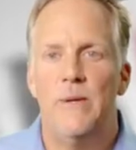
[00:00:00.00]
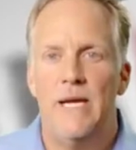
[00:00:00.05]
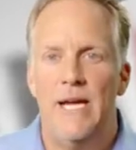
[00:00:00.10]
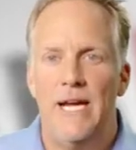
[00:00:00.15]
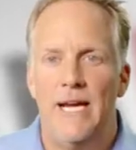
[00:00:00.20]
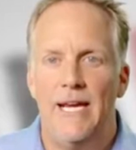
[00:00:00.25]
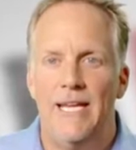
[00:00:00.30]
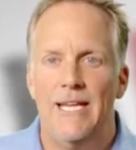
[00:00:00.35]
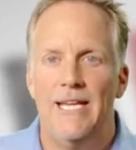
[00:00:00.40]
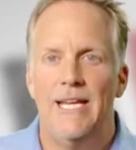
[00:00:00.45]

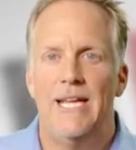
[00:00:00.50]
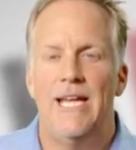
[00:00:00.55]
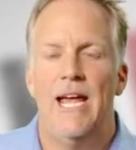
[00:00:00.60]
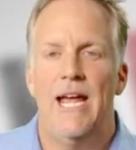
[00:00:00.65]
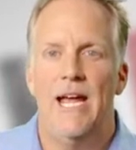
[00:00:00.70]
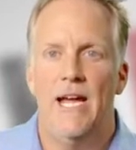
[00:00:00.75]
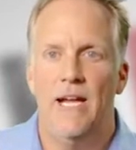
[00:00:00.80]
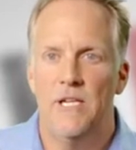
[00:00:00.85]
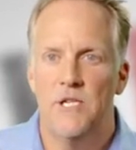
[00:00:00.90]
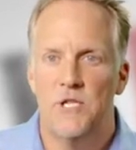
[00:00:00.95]
being
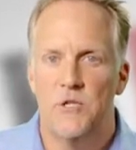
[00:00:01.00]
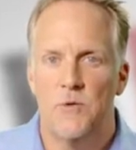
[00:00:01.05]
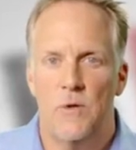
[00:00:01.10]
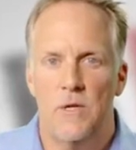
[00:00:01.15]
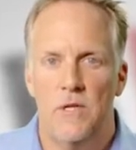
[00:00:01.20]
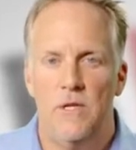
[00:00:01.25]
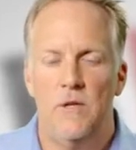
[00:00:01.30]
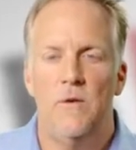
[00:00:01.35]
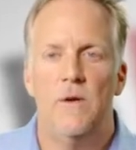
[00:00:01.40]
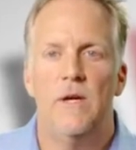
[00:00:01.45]
engaged
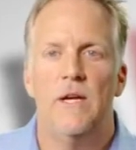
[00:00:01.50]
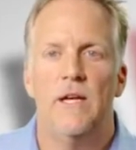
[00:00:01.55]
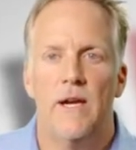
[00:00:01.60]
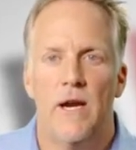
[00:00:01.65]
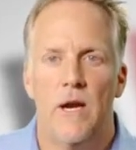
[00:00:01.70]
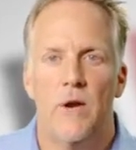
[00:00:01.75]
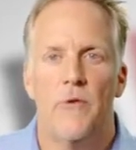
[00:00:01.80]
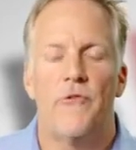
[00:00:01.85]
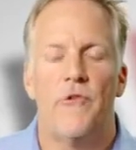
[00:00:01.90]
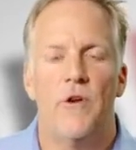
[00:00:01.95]
when you hit
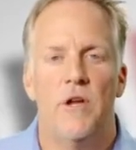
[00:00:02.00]
our